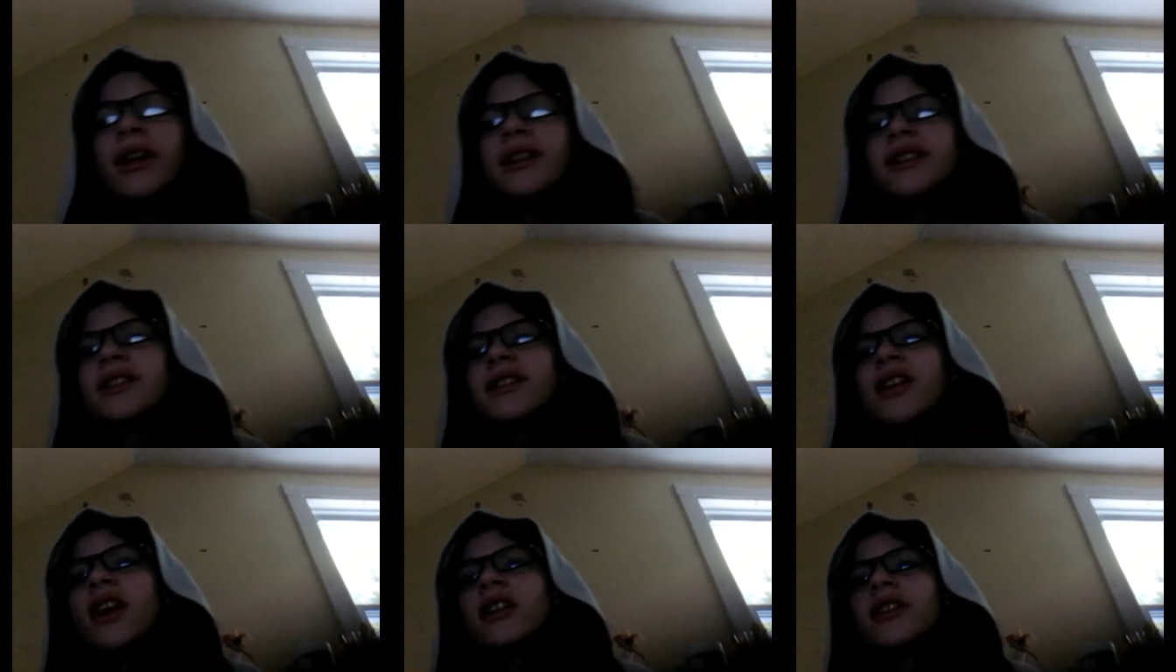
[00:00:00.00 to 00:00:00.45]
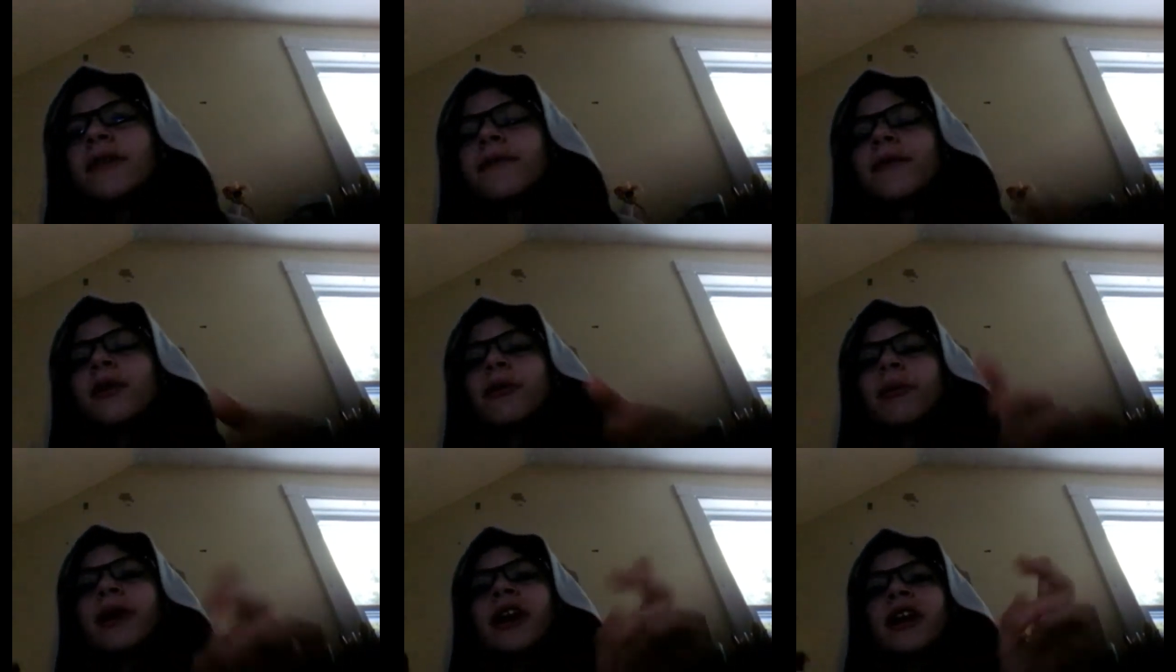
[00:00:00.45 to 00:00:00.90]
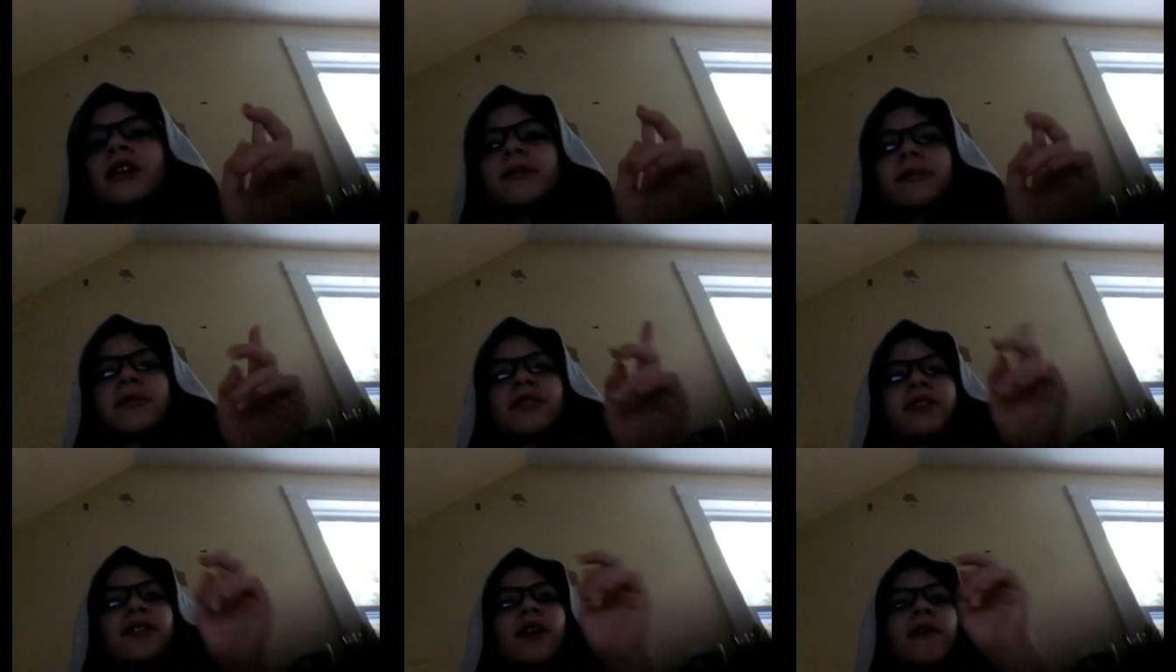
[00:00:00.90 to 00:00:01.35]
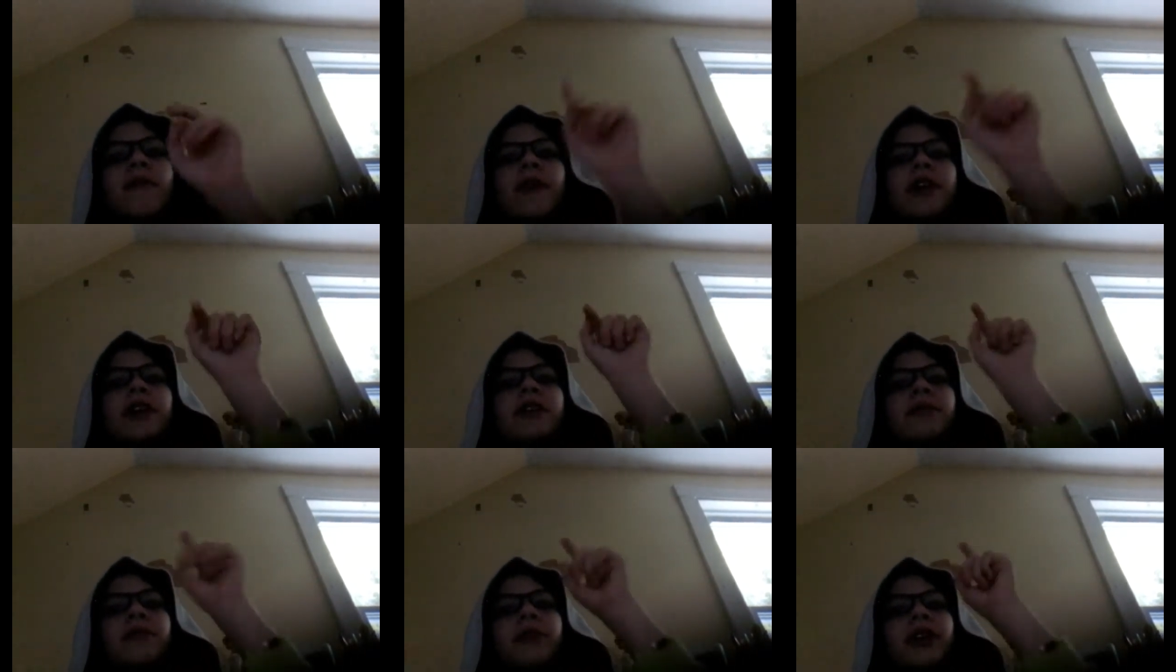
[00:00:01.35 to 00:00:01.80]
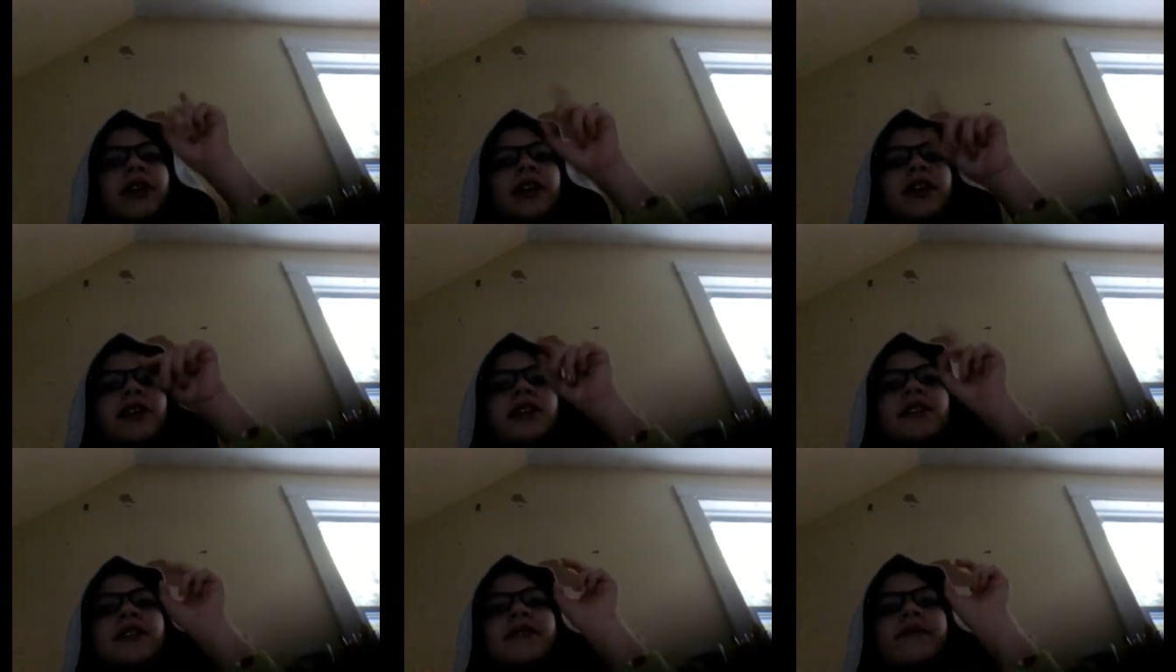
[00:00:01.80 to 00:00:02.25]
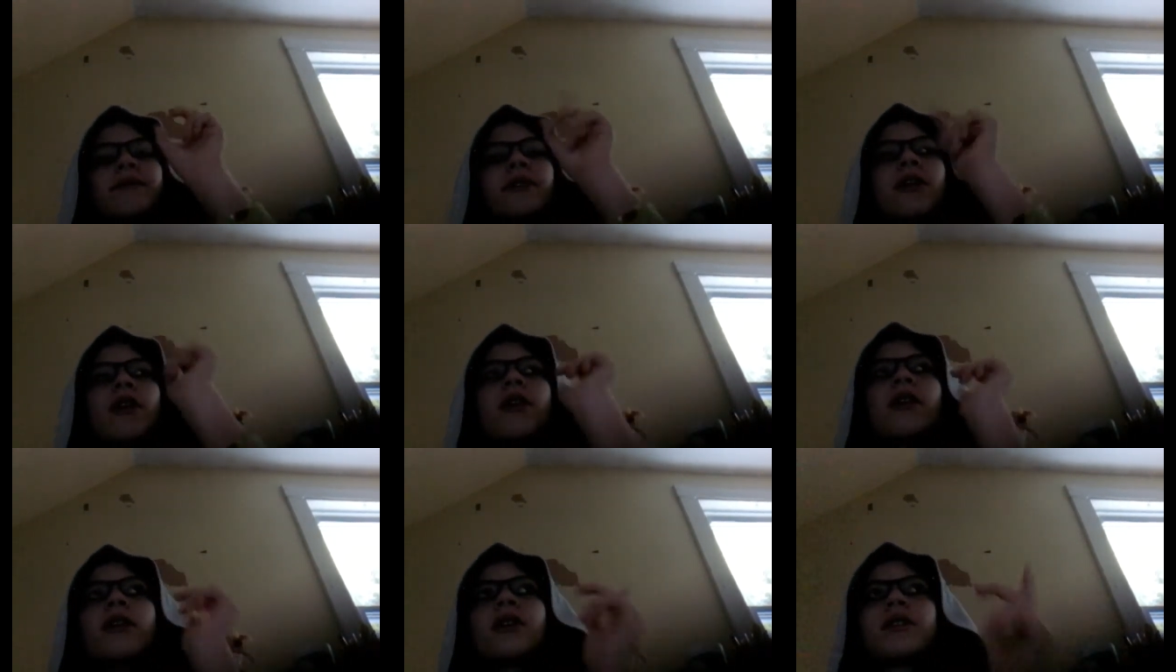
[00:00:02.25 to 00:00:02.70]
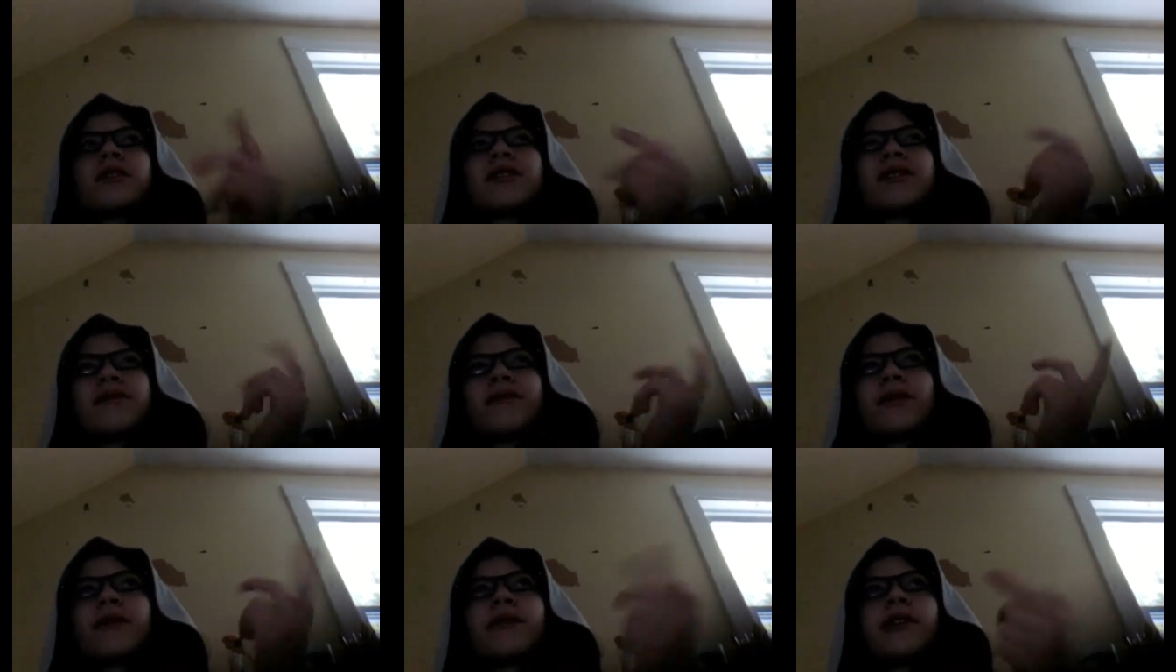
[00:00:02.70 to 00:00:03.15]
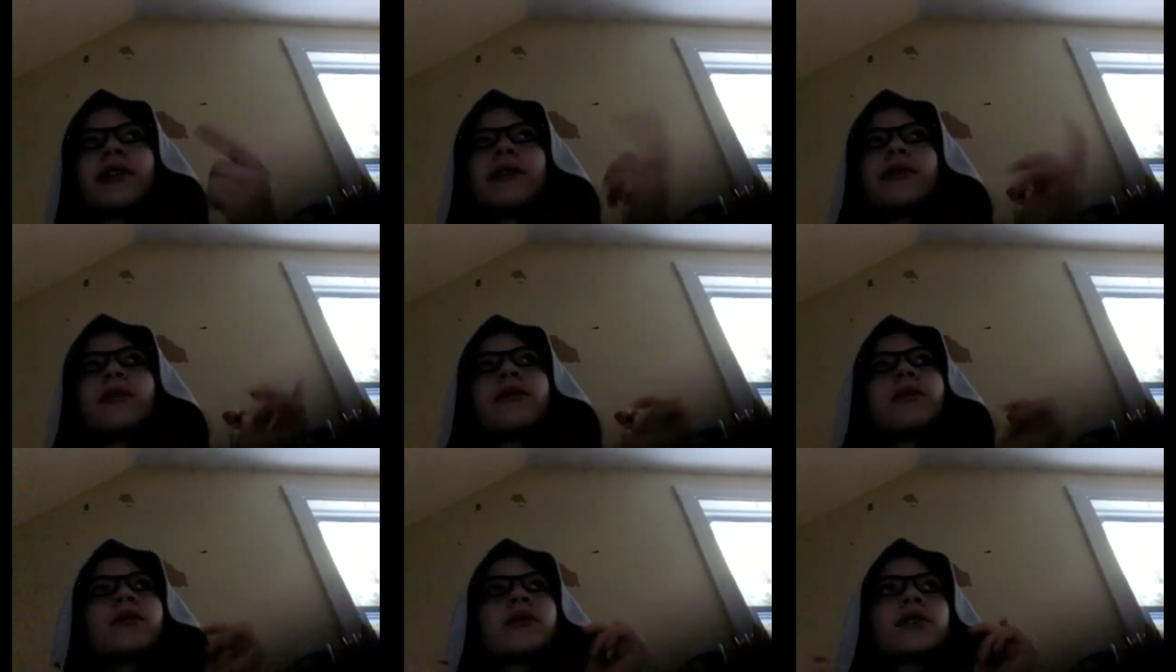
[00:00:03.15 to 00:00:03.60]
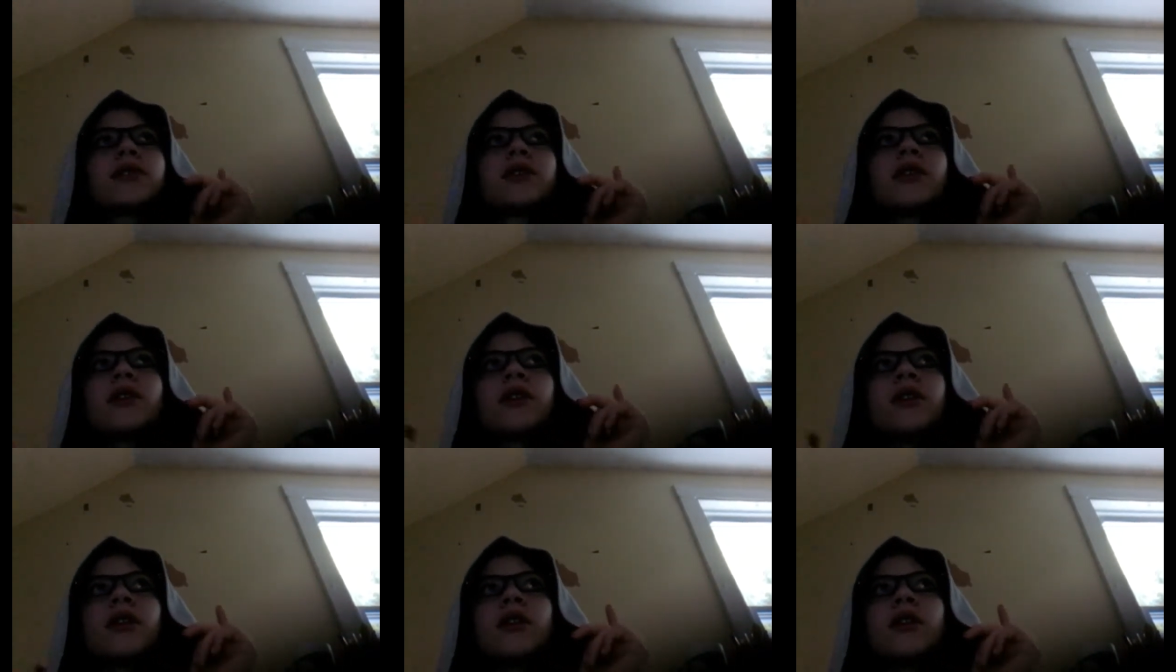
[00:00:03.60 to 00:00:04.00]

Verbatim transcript: It's not the full banner. It's supposed to say Random Liz, Vlogs, Reviews.